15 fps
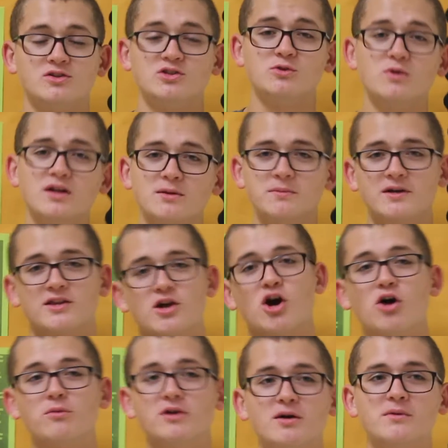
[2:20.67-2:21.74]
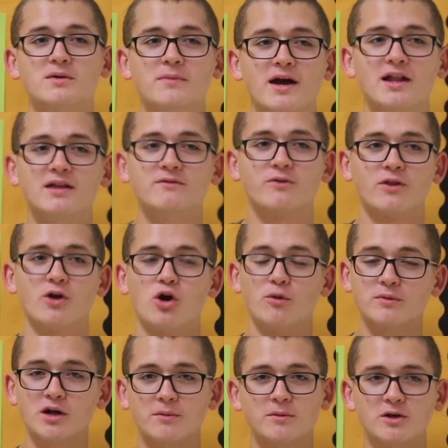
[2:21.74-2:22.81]
Do you want to be on the homecoming ballot for the
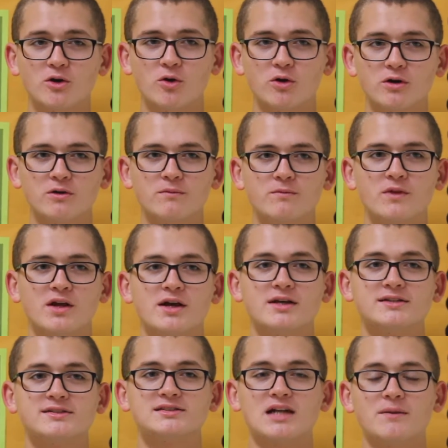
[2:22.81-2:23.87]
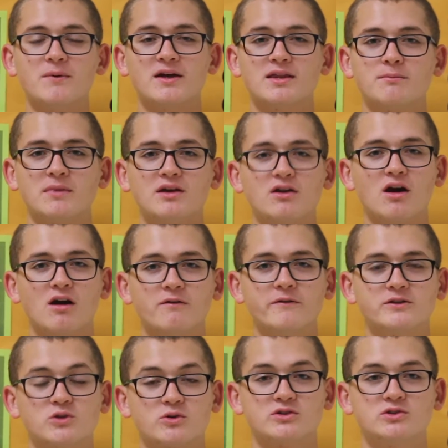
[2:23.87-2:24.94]
homecoming court? Stop by the main
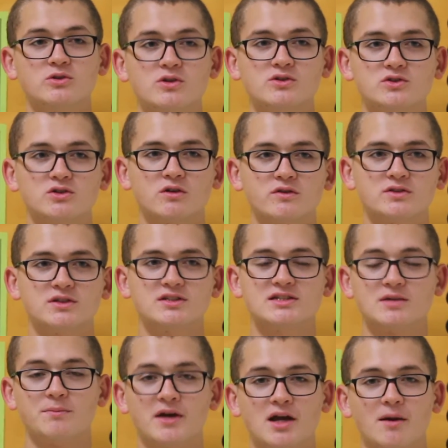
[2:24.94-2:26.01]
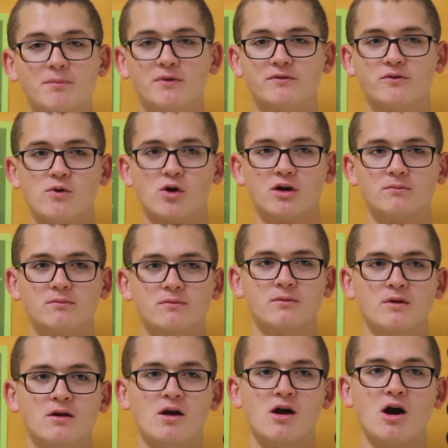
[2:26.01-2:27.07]
office or student services to pick up a form.
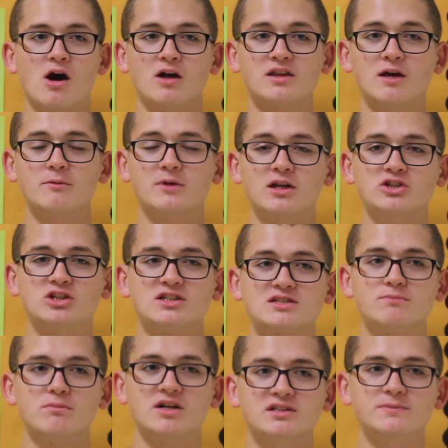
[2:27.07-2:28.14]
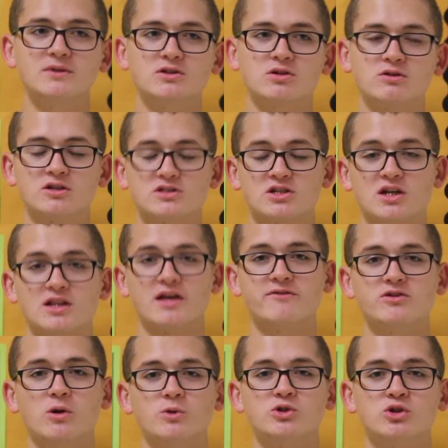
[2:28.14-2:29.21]
All nominations must be turned in to
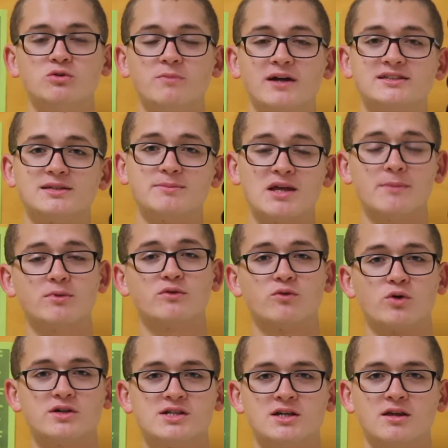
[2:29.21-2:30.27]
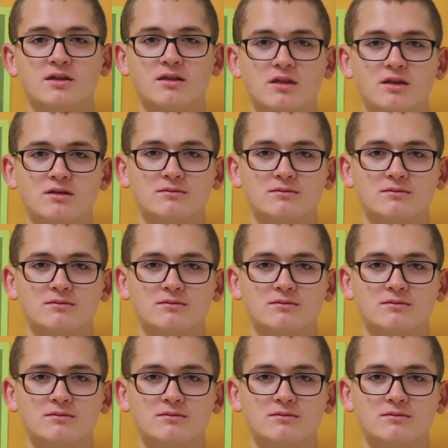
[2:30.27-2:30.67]
1102 by September 14th.